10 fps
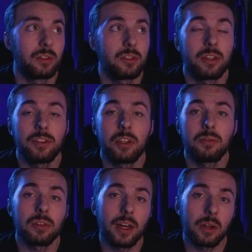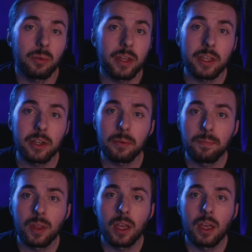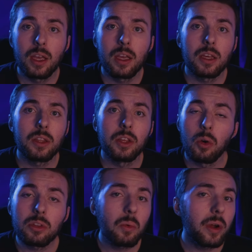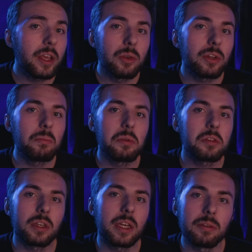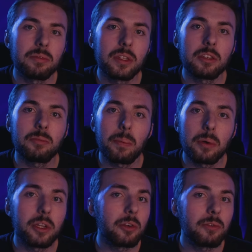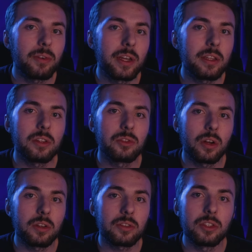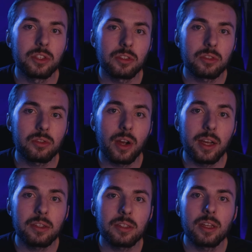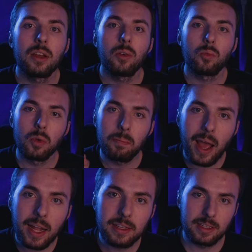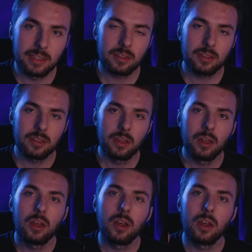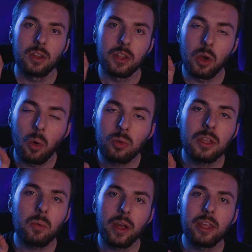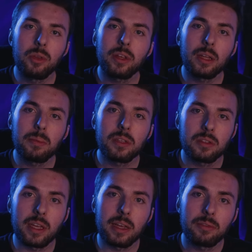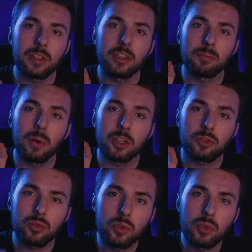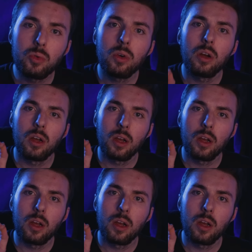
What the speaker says: just give it to you flat out right here. The only way you can be saved is by putting your faith and trust in Jesus Christ. Repentance. The only way you can be saved is by true